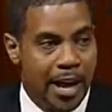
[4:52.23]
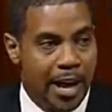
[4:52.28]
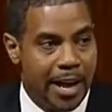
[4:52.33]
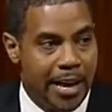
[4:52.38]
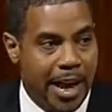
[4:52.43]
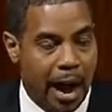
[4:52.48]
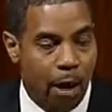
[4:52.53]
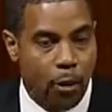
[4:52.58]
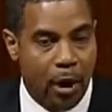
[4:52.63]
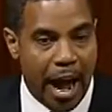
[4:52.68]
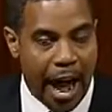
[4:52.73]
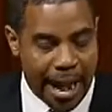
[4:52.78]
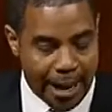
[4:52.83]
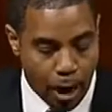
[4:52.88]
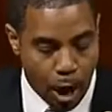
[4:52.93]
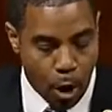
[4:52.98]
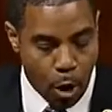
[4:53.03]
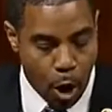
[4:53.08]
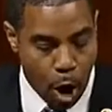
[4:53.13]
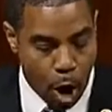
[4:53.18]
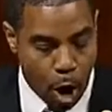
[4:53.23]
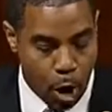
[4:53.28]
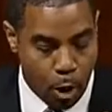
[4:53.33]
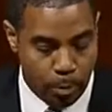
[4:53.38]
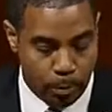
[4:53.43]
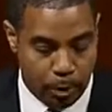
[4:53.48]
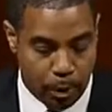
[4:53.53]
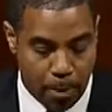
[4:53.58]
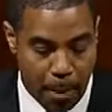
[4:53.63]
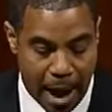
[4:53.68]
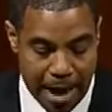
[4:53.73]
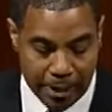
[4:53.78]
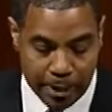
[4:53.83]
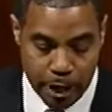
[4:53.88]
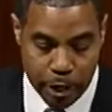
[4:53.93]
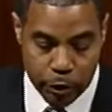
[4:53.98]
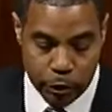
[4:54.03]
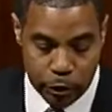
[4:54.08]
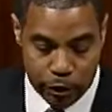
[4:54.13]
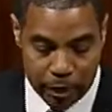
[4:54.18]
Now, when I go home to my
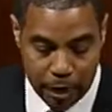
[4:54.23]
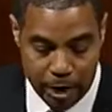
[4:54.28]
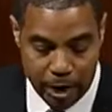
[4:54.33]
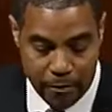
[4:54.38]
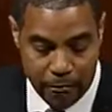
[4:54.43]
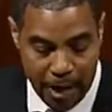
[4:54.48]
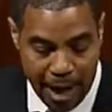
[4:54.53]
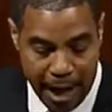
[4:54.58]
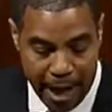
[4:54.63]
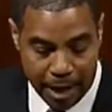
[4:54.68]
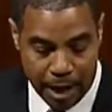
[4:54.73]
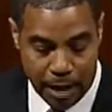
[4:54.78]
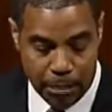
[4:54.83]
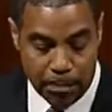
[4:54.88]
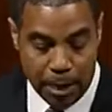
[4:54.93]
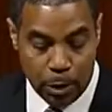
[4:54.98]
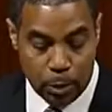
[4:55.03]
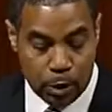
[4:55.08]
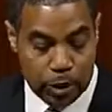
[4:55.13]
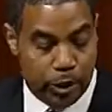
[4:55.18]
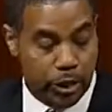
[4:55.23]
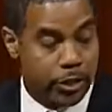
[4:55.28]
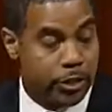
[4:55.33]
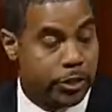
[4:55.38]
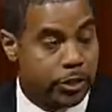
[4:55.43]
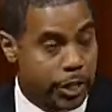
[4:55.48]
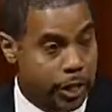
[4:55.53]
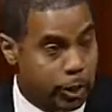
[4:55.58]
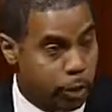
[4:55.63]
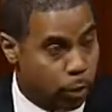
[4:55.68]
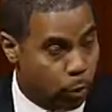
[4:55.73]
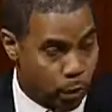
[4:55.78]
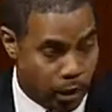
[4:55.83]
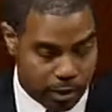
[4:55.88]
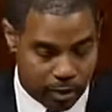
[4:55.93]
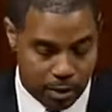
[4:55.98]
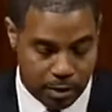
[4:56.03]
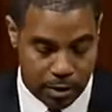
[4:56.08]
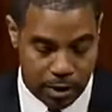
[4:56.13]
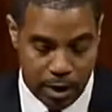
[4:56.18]
district in Nevada and meet with
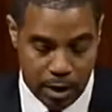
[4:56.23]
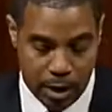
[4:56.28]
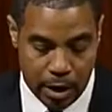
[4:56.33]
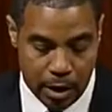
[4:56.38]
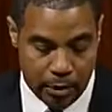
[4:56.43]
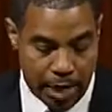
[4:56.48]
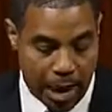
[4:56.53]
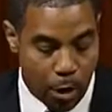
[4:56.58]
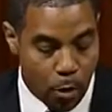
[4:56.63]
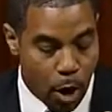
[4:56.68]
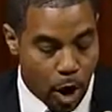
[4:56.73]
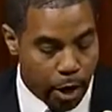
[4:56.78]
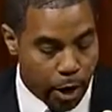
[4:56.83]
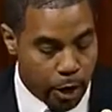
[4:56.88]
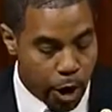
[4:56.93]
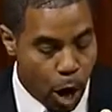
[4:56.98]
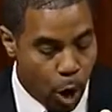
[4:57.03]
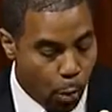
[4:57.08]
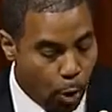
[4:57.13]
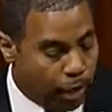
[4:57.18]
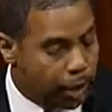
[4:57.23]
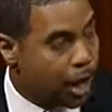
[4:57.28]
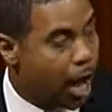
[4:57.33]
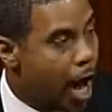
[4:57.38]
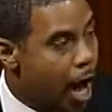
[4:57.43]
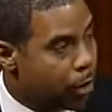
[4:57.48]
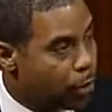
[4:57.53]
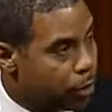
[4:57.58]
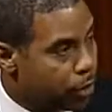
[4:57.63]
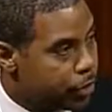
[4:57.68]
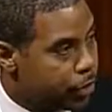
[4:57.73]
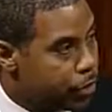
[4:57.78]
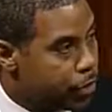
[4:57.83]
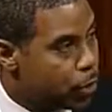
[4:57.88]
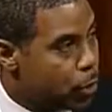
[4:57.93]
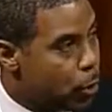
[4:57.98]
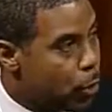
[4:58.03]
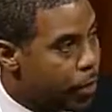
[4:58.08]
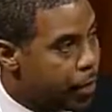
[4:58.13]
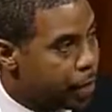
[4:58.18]
constituents, they want to know what Congress is
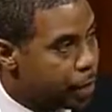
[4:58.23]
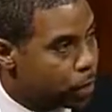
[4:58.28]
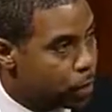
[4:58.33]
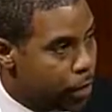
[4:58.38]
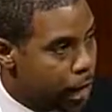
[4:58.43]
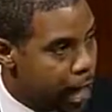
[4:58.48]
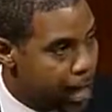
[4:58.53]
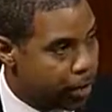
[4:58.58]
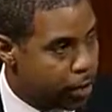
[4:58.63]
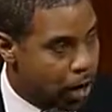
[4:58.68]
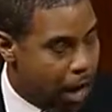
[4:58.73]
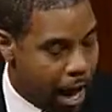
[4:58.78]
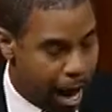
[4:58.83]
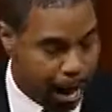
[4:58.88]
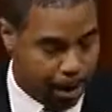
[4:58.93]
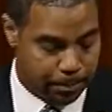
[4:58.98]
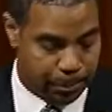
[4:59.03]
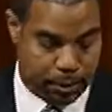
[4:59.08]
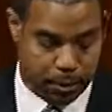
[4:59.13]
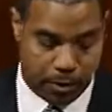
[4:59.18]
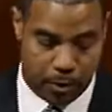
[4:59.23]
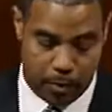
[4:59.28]
doing to create jobs.